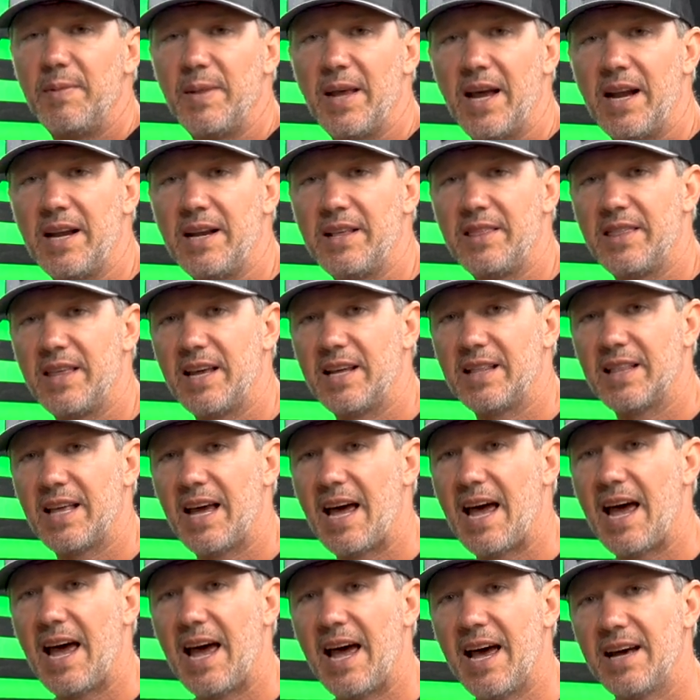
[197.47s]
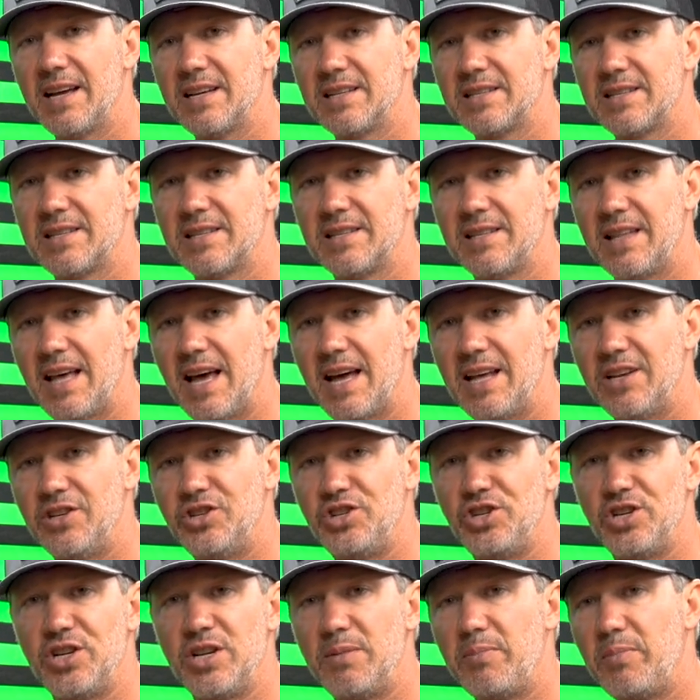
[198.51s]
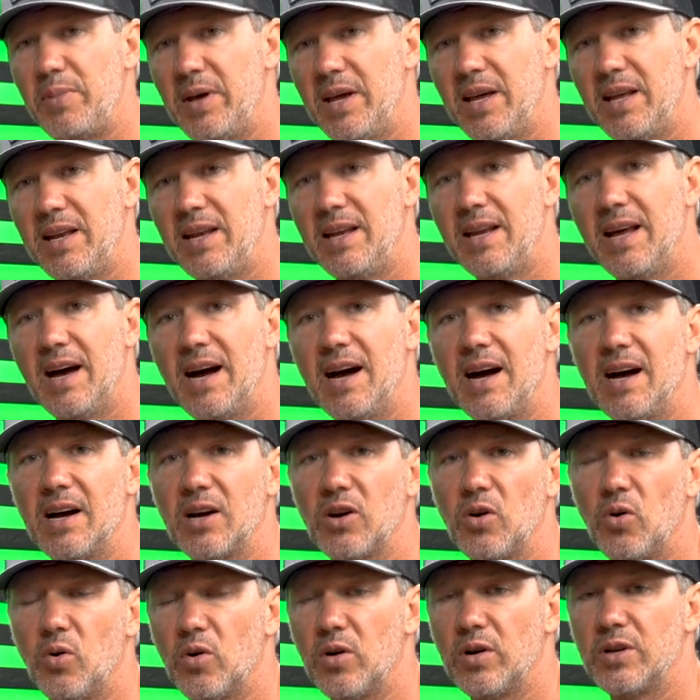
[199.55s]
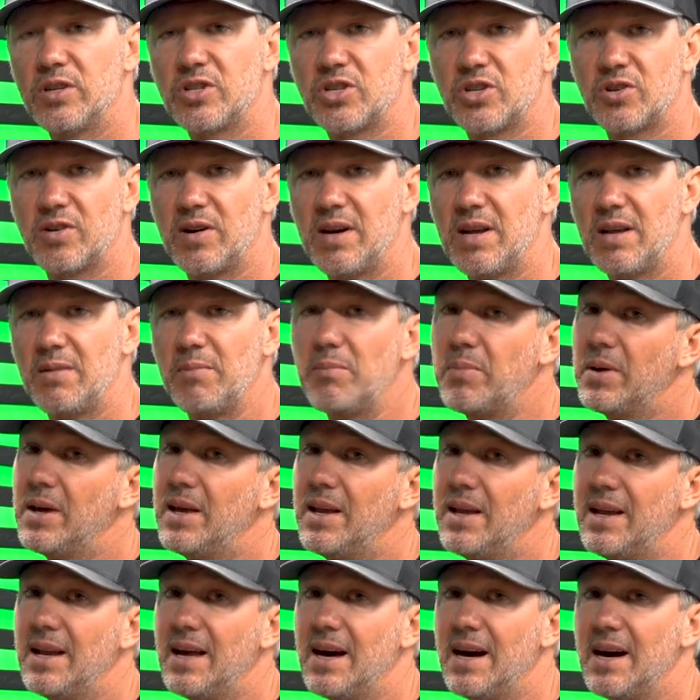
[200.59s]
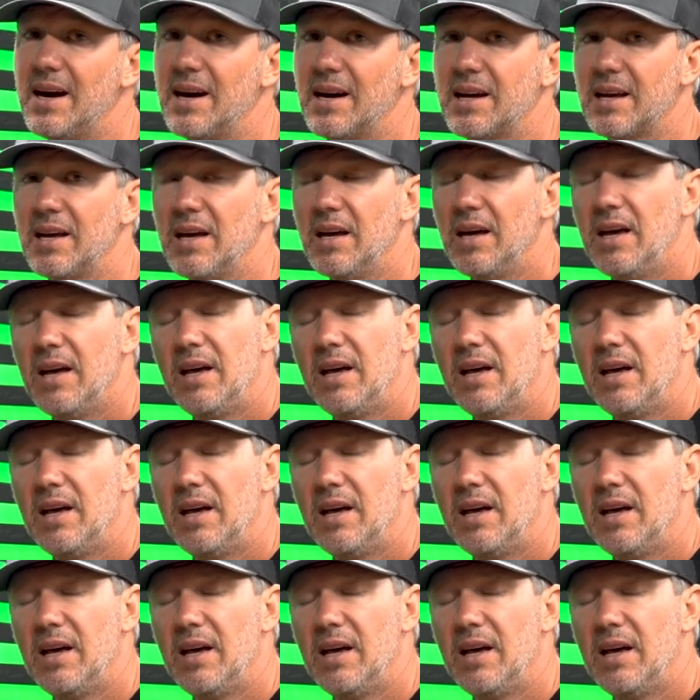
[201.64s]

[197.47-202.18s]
anything that has that G pin knock or a straight pin knock,